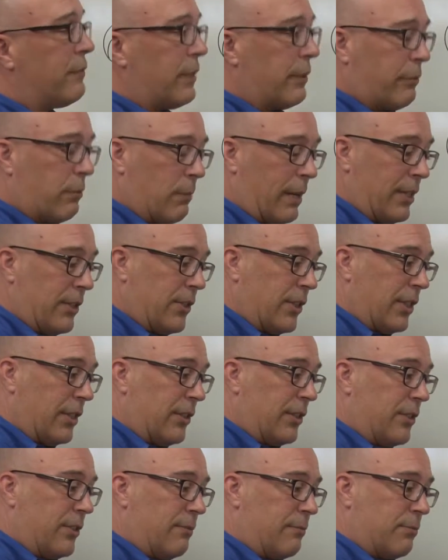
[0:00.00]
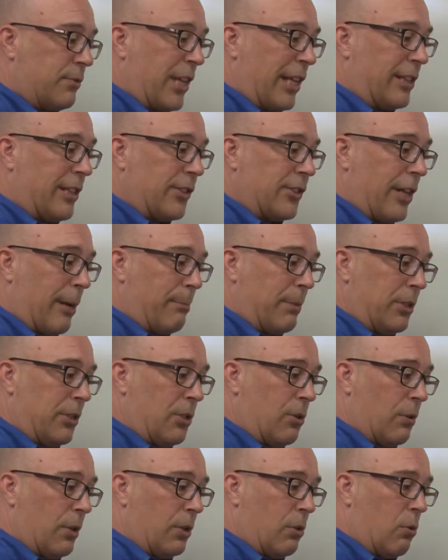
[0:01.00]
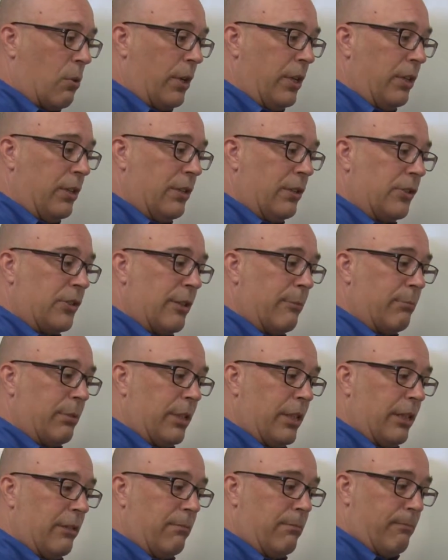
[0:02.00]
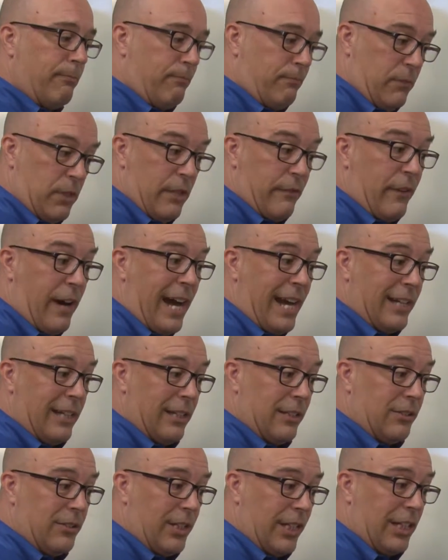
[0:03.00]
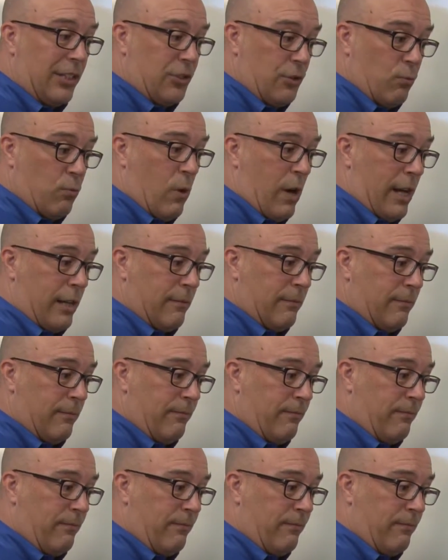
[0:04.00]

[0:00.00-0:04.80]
of different ways you could set this up and do it, or you could simply divide it to get to one,